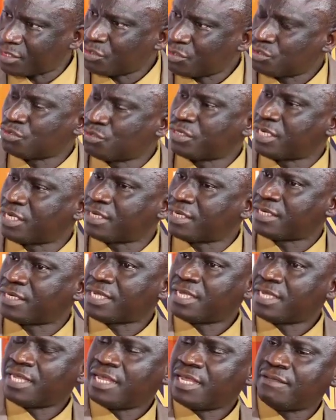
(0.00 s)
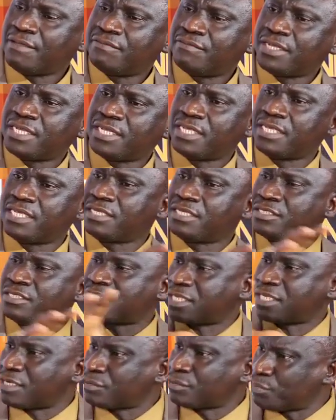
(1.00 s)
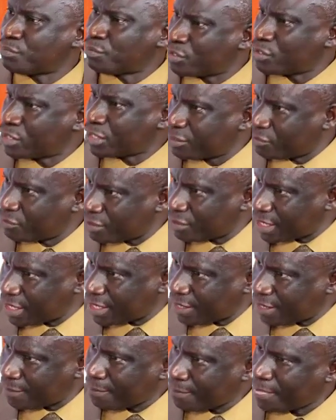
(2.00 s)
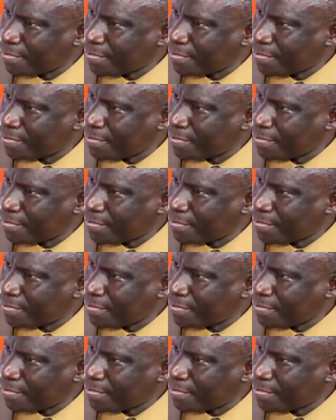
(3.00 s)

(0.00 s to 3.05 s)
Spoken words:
so that everything is transported together